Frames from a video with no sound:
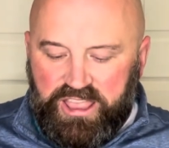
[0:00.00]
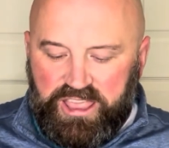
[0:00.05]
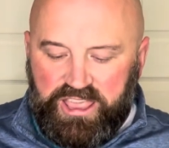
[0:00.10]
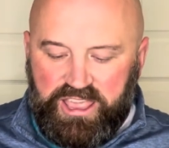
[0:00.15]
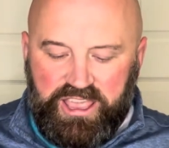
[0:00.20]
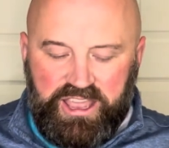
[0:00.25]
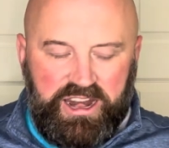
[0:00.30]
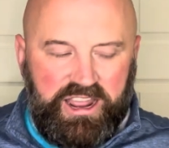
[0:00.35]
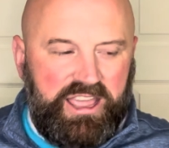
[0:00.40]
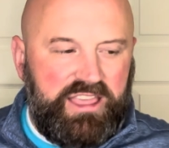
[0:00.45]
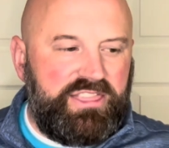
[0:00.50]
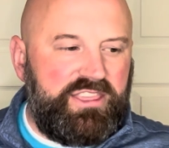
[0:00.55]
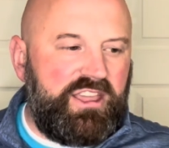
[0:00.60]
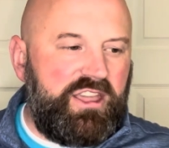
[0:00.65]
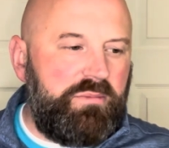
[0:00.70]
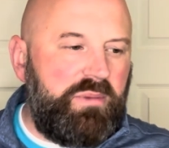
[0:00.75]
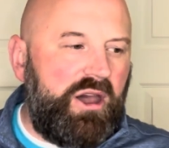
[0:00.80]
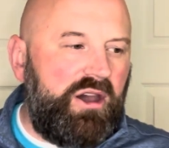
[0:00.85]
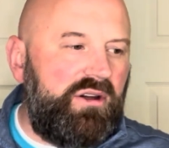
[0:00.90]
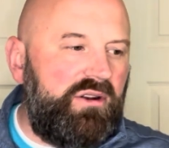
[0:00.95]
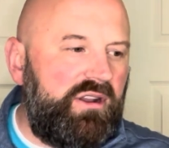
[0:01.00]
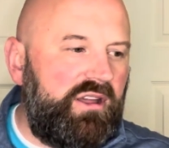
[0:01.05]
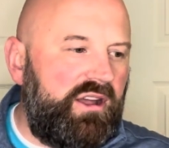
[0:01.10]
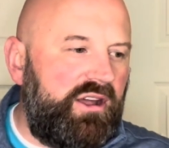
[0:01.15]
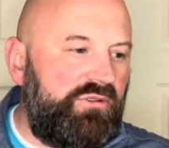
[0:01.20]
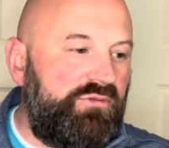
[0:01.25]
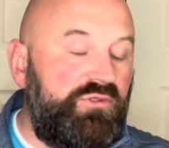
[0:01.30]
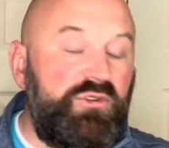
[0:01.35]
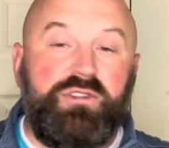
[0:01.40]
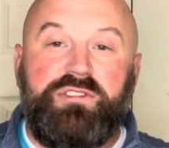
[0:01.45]
And I think
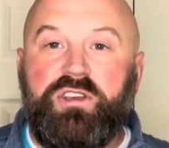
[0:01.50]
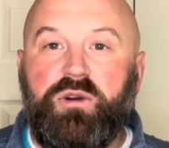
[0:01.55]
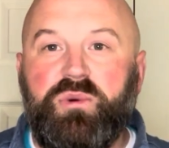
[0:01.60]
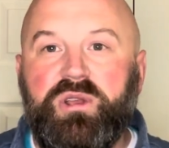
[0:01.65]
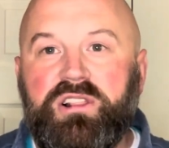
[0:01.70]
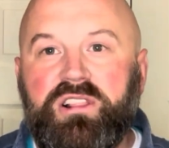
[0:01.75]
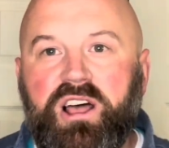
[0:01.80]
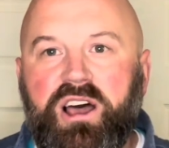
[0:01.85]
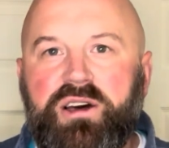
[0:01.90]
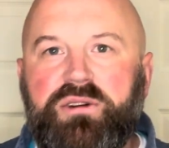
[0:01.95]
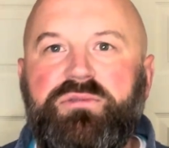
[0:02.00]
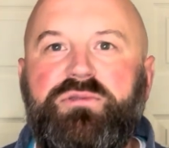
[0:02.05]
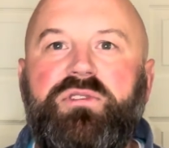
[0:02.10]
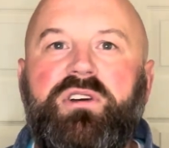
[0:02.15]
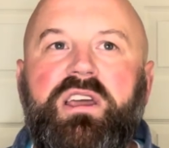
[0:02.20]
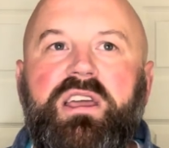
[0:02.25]
about foods that we love,